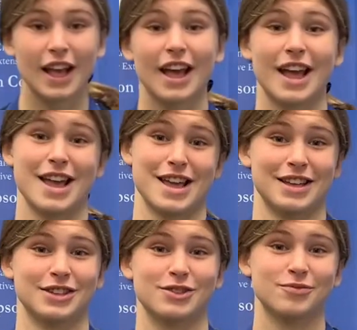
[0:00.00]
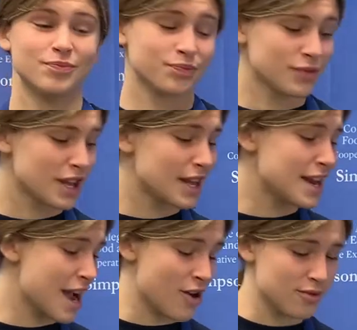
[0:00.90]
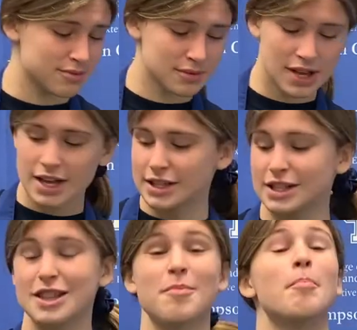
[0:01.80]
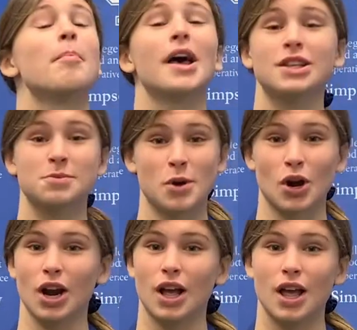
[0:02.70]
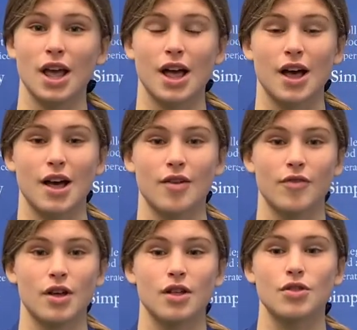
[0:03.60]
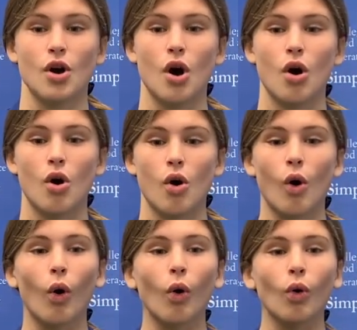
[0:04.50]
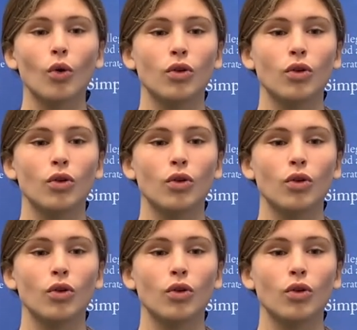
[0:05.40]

And now to the best part of the whole